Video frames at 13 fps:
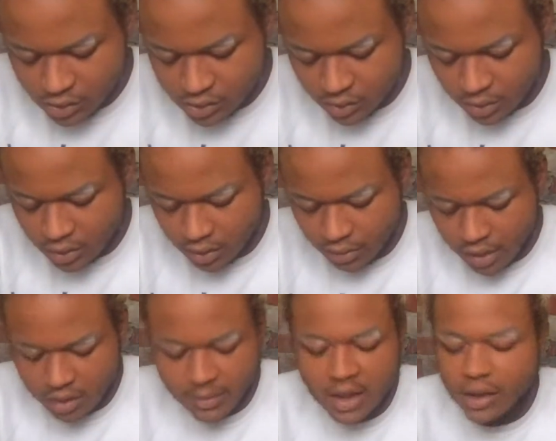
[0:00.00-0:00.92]
swirl it around
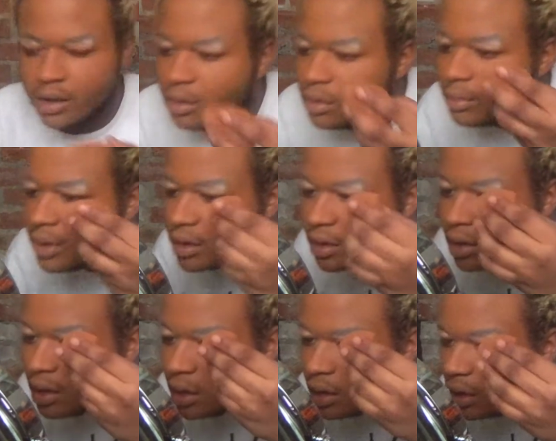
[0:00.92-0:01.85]
in my hand a little bit,
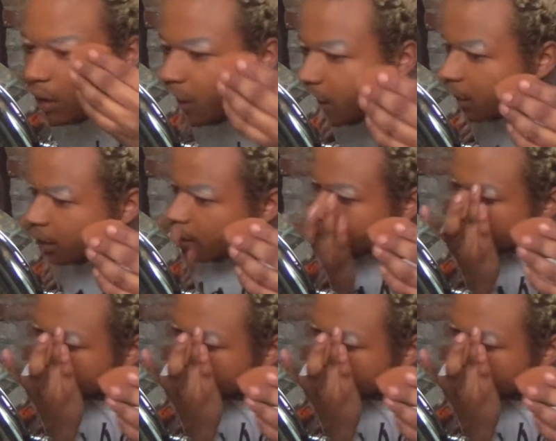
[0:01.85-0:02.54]
and